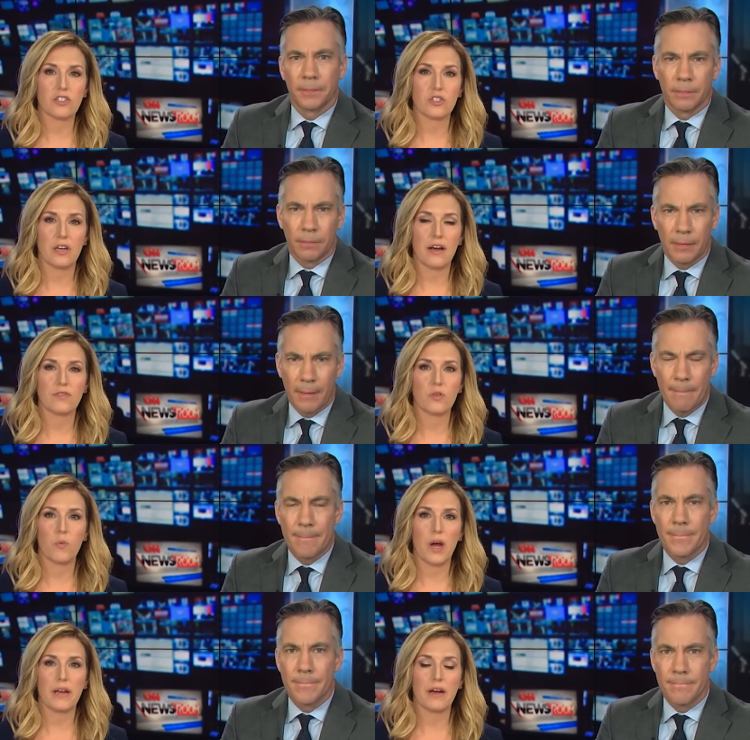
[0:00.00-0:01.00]
Speaker 1: action after
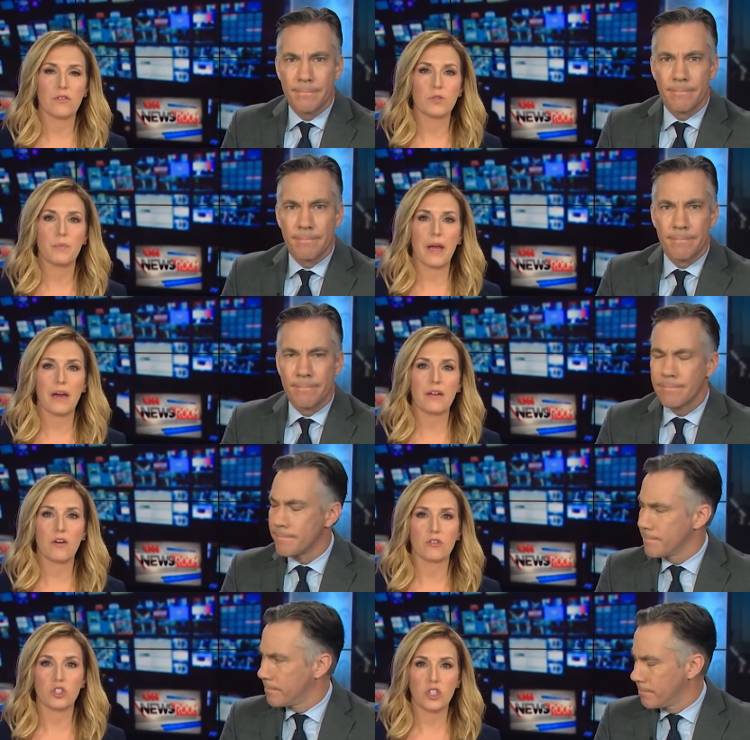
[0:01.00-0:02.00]
the White House ban.
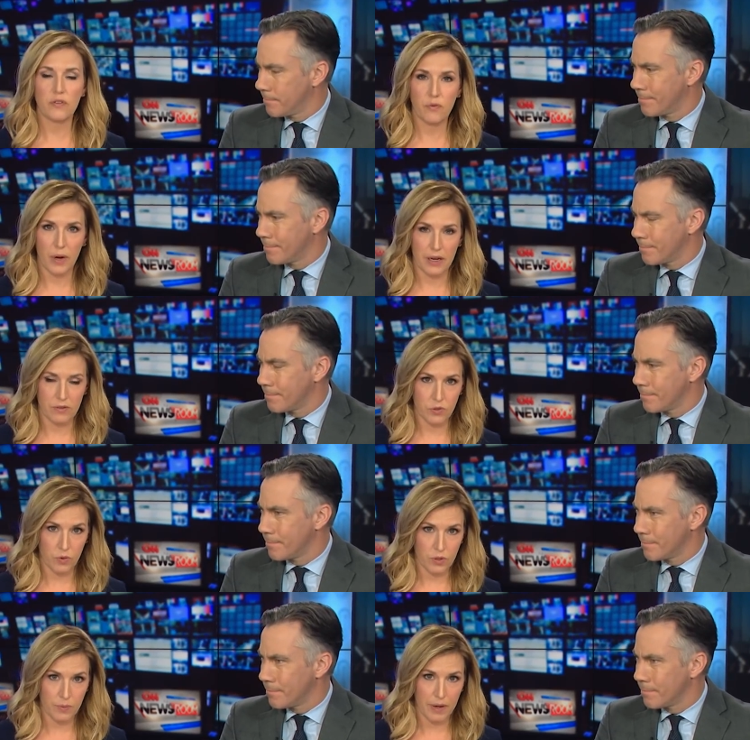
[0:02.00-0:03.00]
Our chief White House
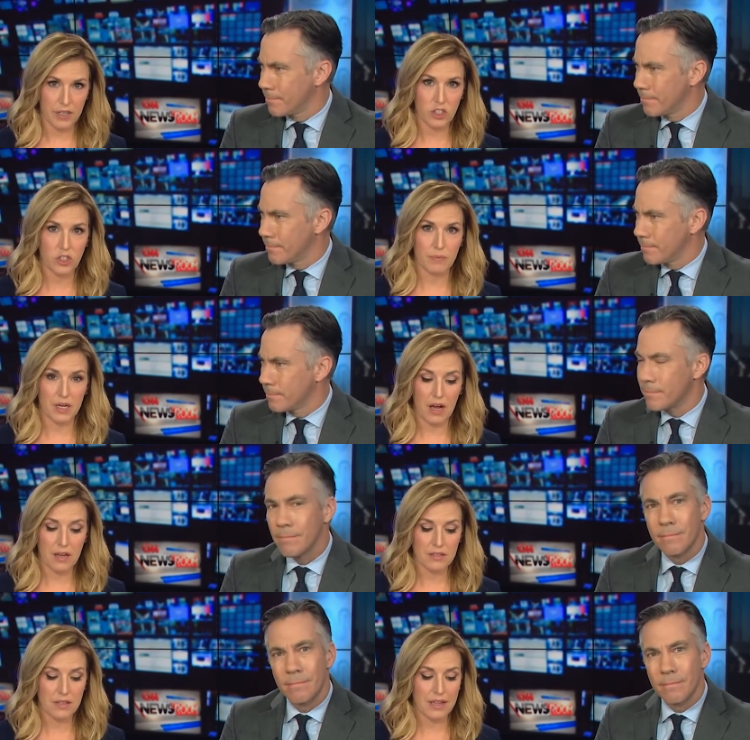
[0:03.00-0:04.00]
correspondent, Jim
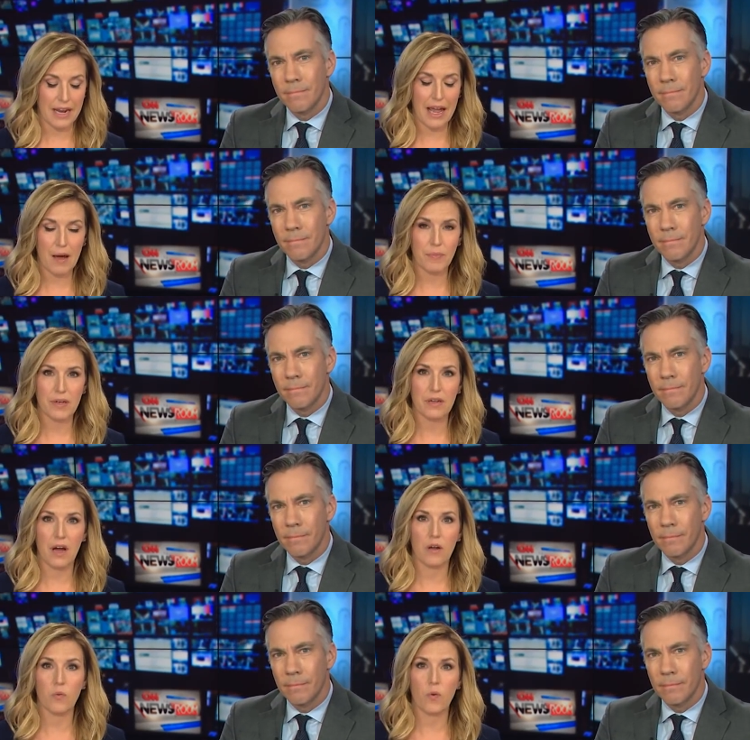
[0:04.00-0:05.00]
Acosta, that happened
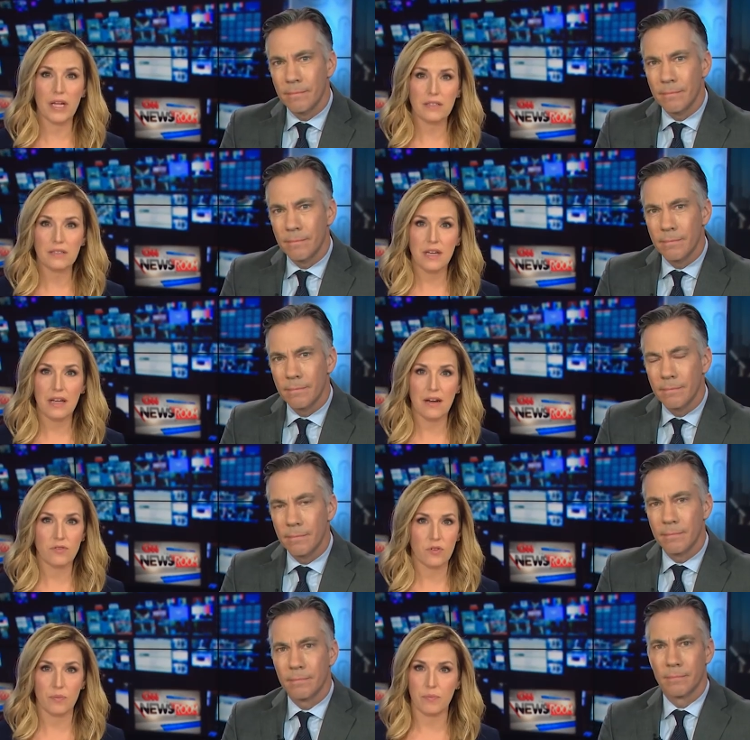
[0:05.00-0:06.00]
on Wednesday
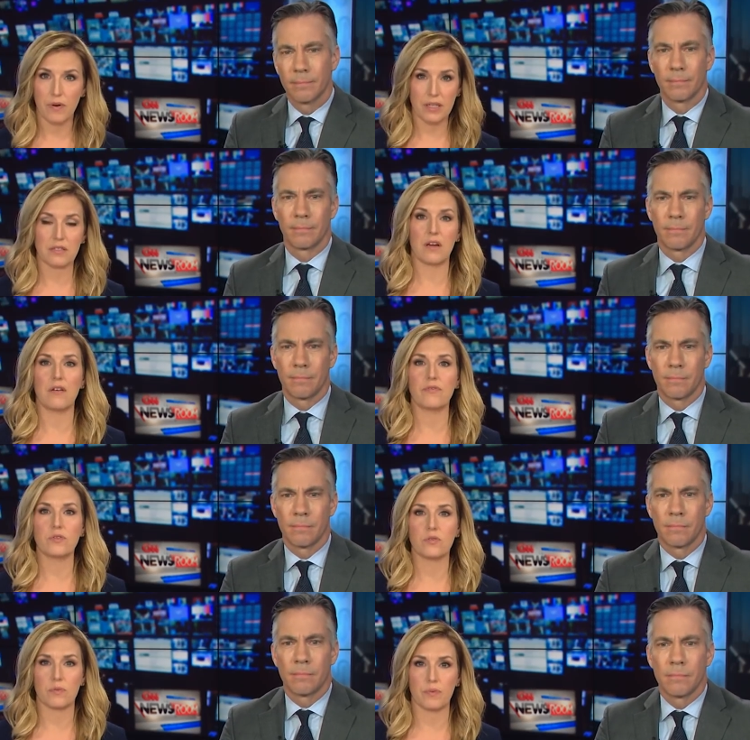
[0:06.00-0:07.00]
after the press
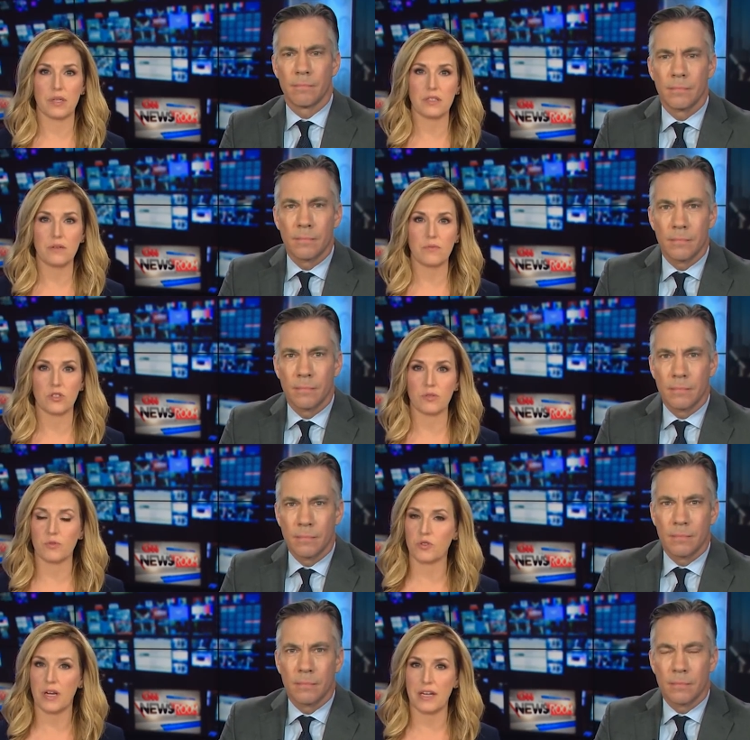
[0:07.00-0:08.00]
conference of the president, where Jim
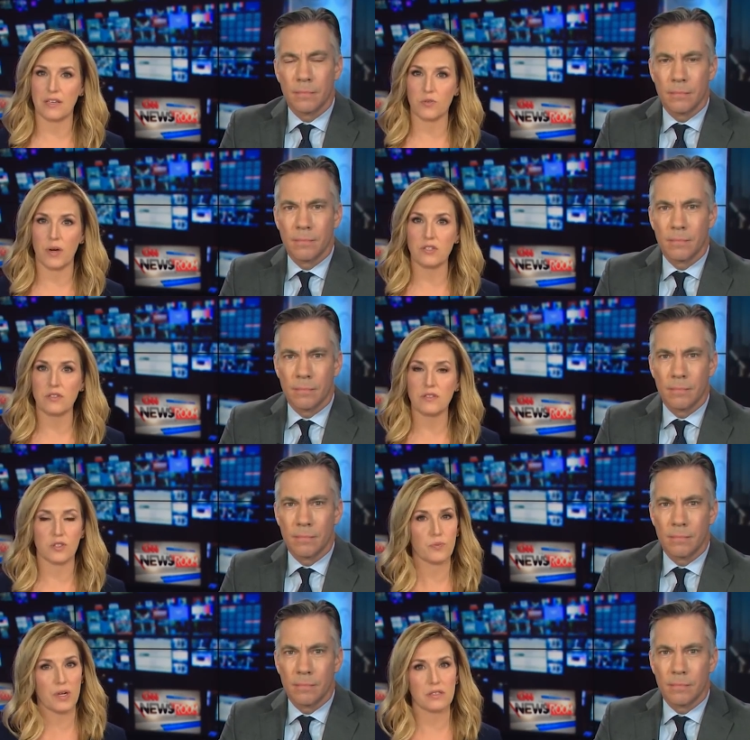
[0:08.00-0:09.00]
was trying to ask questions.
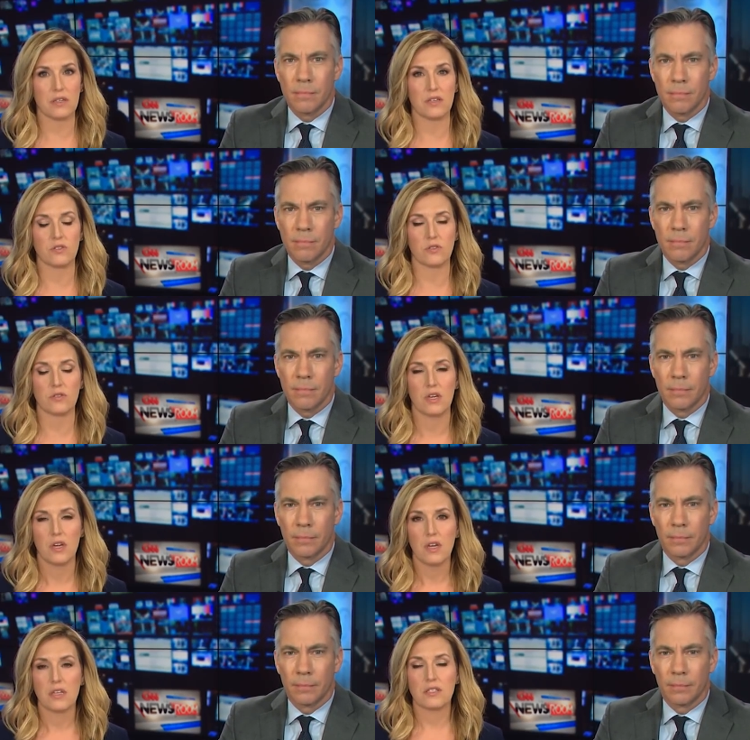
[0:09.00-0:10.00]
His press credentials
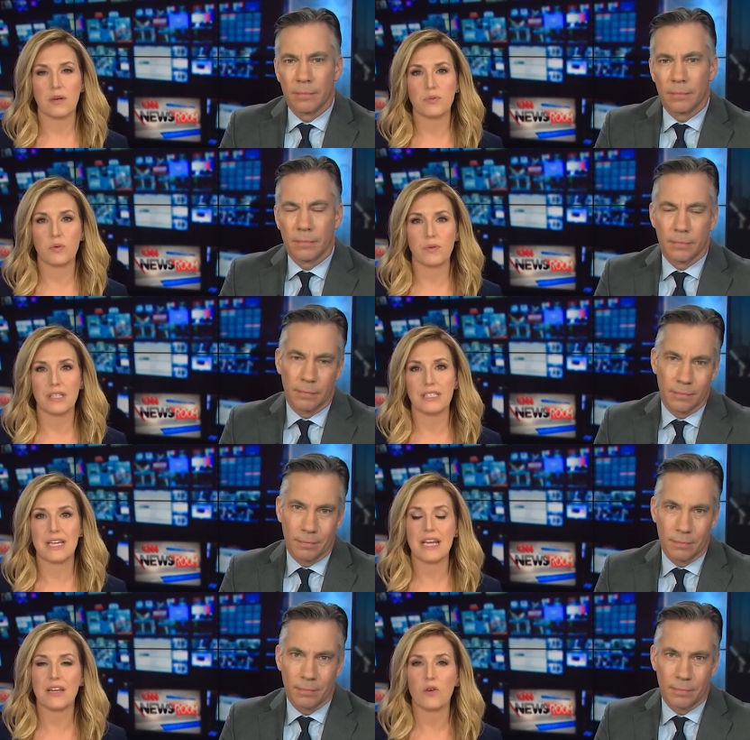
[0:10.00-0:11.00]
subsequently
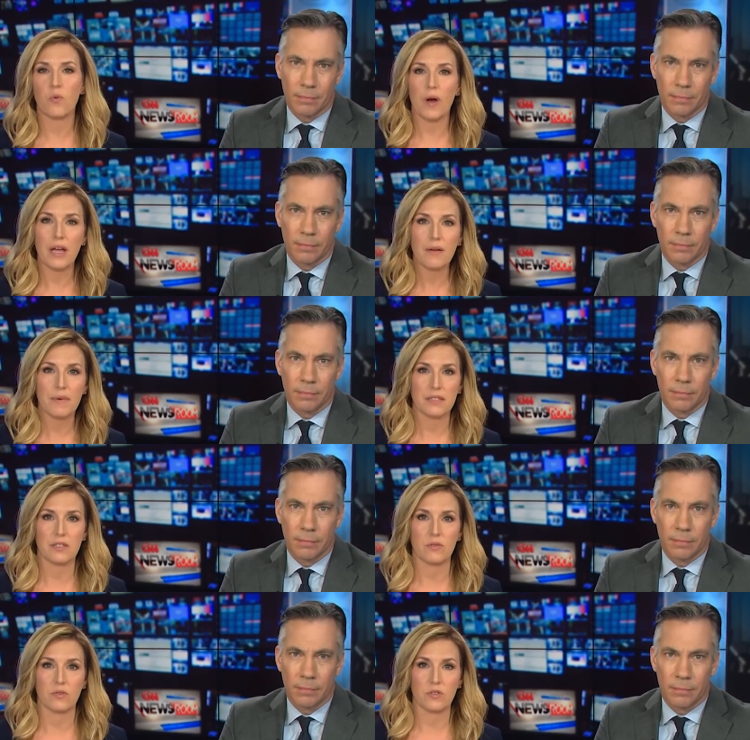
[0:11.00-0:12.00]
taken away by
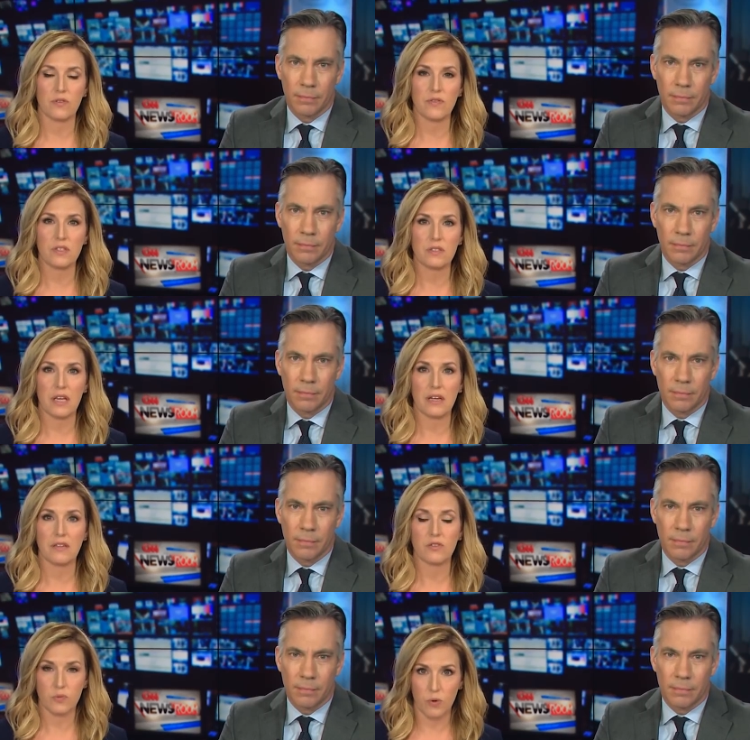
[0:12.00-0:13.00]
Secret Service.
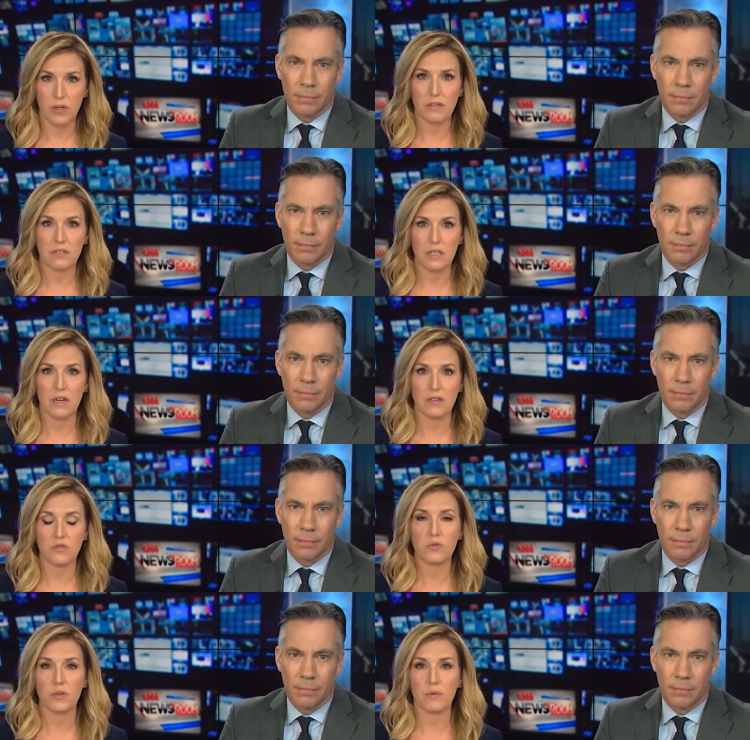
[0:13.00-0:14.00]
And this morning, CNN
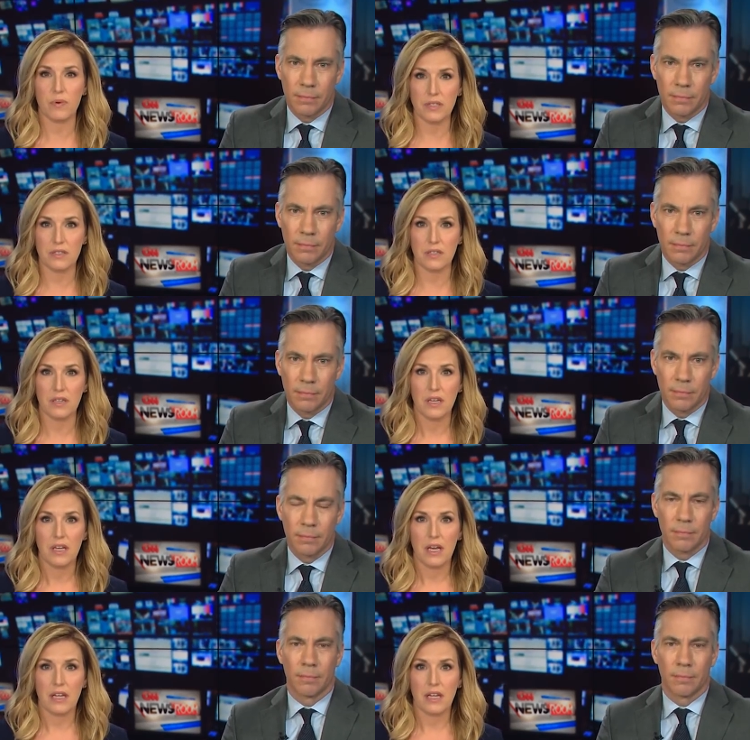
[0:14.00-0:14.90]
is suing the president